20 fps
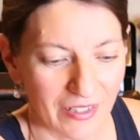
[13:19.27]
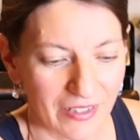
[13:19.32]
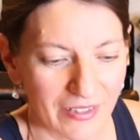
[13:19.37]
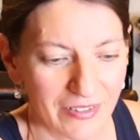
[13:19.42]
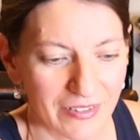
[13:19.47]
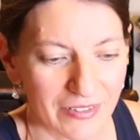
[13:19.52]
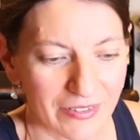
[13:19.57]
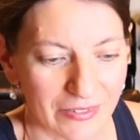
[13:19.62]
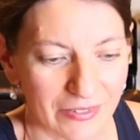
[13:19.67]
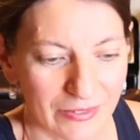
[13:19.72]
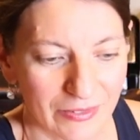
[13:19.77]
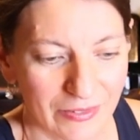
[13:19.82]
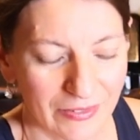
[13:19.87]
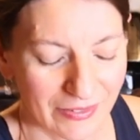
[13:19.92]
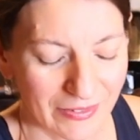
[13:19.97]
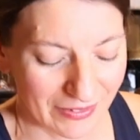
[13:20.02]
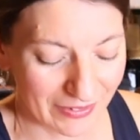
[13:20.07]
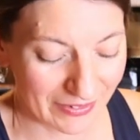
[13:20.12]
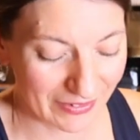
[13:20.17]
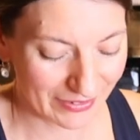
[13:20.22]
Oh,
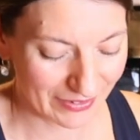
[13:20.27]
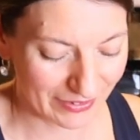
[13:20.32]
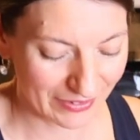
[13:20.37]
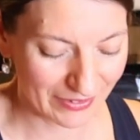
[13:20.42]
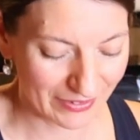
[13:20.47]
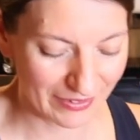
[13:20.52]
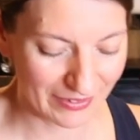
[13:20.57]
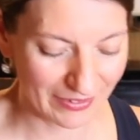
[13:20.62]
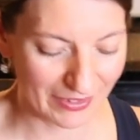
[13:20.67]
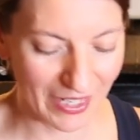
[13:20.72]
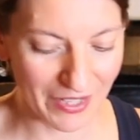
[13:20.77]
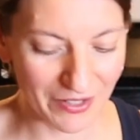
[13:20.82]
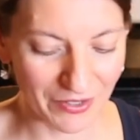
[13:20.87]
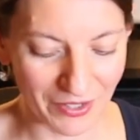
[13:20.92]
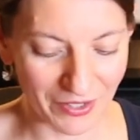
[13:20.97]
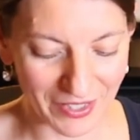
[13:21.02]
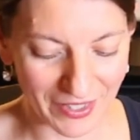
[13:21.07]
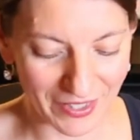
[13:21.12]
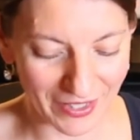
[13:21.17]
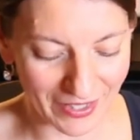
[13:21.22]

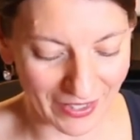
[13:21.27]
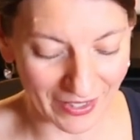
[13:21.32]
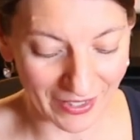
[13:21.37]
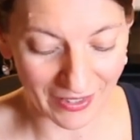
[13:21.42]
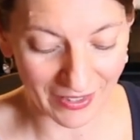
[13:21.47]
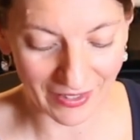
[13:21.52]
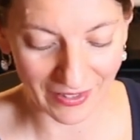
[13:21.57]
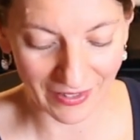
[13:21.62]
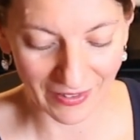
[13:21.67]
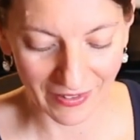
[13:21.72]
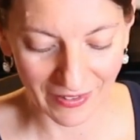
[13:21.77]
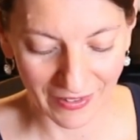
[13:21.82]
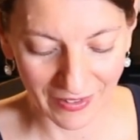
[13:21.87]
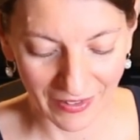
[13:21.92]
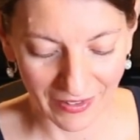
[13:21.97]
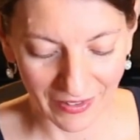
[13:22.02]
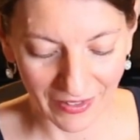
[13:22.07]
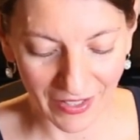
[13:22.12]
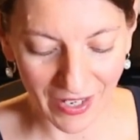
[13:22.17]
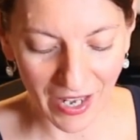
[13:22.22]
interesting.
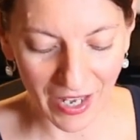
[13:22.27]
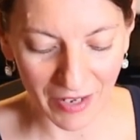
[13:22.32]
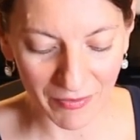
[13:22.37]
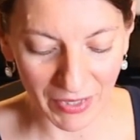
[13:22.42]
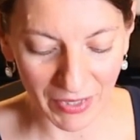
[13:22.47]
Yeah, I